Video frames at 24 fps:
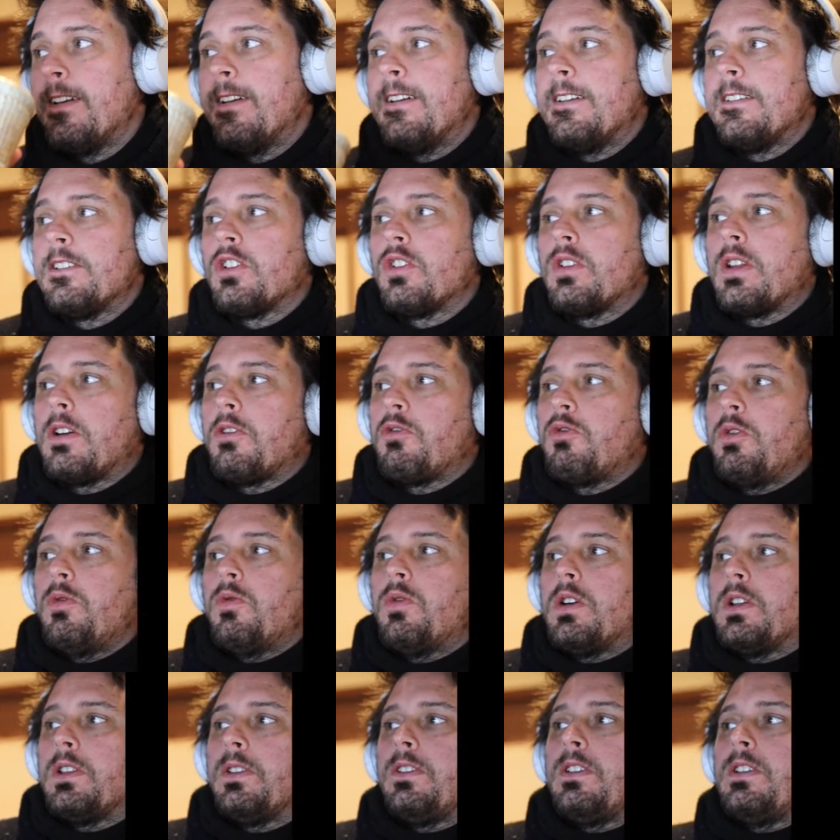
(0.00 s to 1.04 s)
So now we
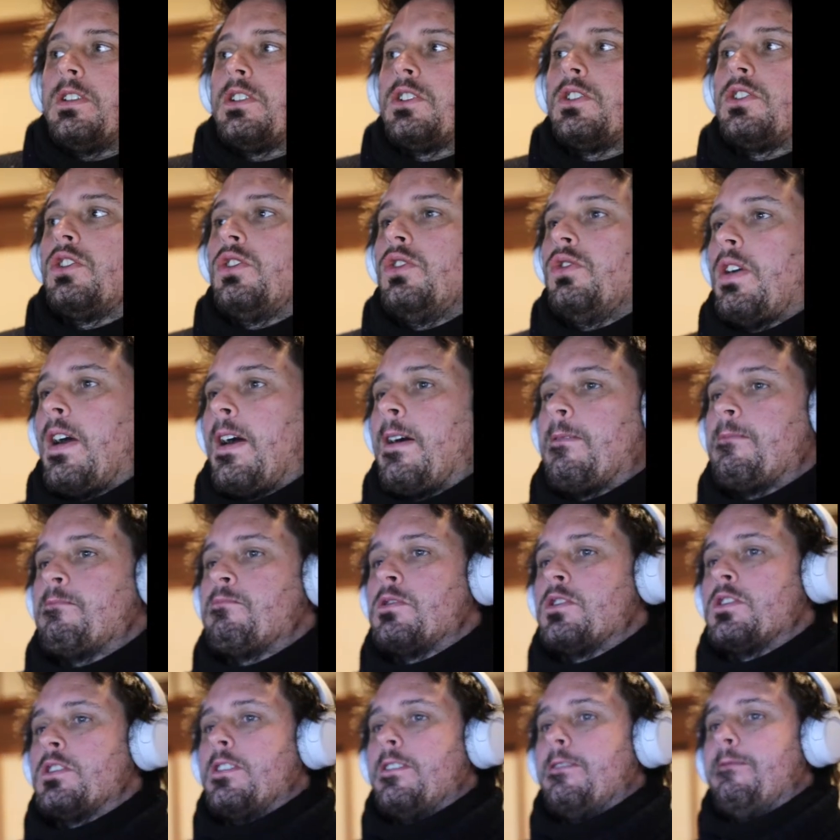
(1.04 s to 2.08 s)
want this to
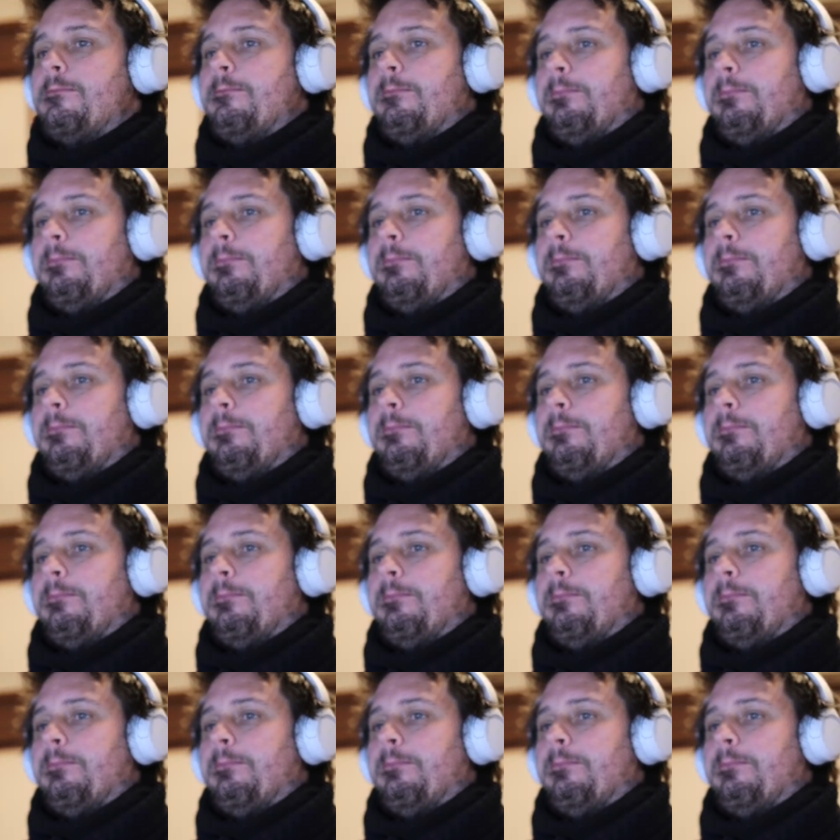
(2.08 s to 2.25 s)
output